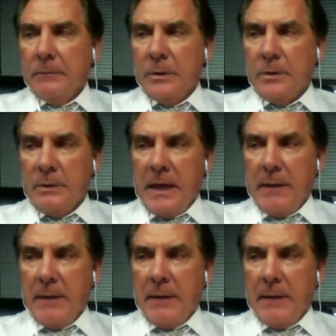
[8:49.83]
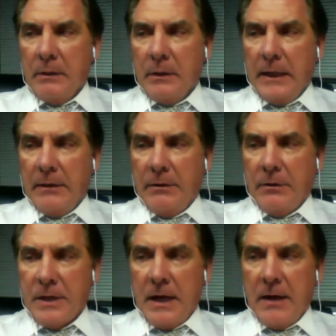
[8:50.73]
we tape on
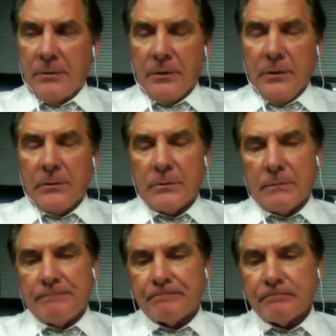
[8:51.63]
late Thursday afternoons,